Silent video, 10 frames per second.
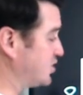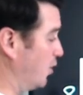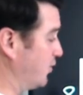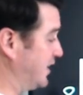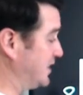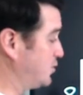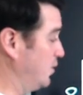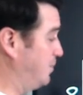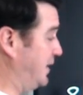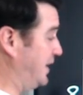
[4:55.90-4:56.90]
So
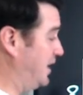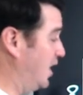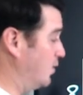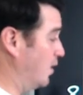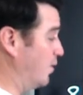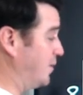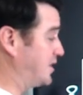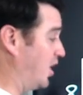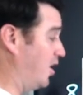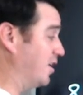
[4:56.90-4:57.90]
this would be what we
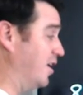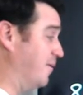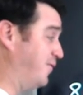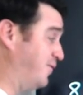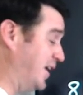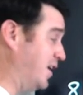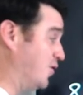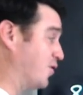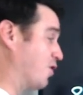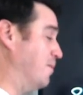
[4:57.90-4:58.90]
would call a
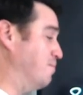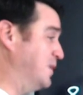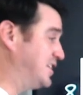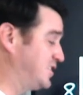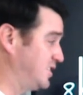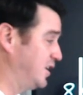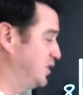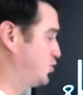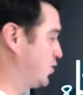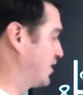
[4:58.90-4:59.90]
failed or a missed
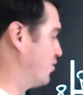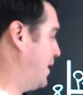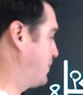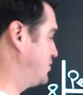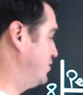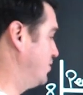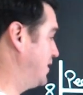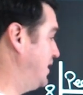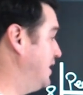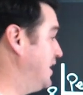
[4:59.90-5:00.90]
trigger
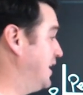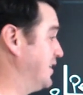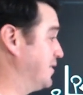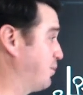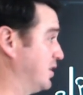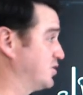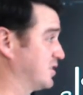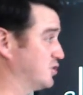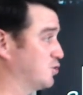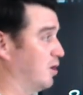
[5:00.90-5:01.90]
opportunity in the
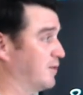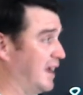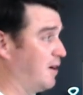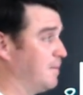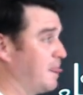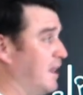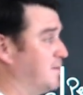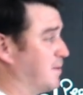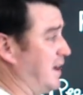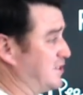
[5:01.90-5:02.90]
pressure control. Now,
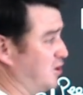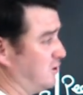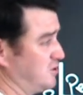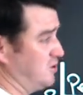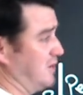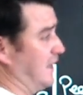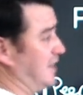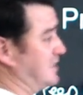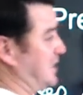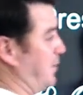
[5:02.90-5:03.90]
remember I told you
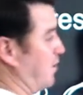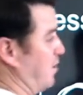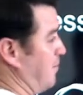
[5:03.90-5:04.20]
that, let's say